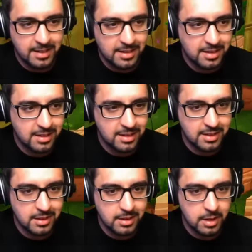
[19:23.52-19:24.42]

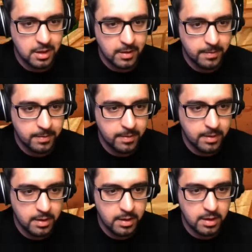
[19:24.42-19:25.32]

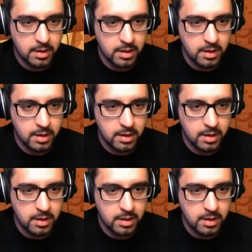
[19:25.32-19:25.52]
[no speech]